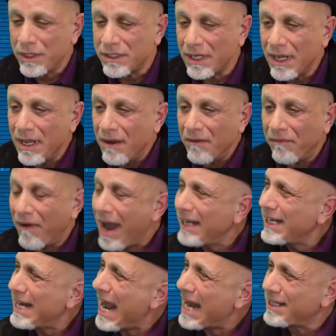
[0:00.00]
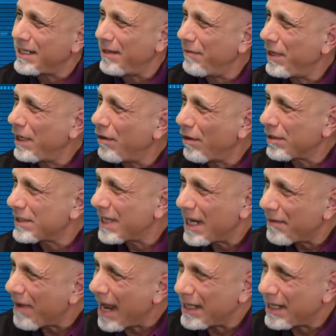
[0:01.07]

is find an activity or a set of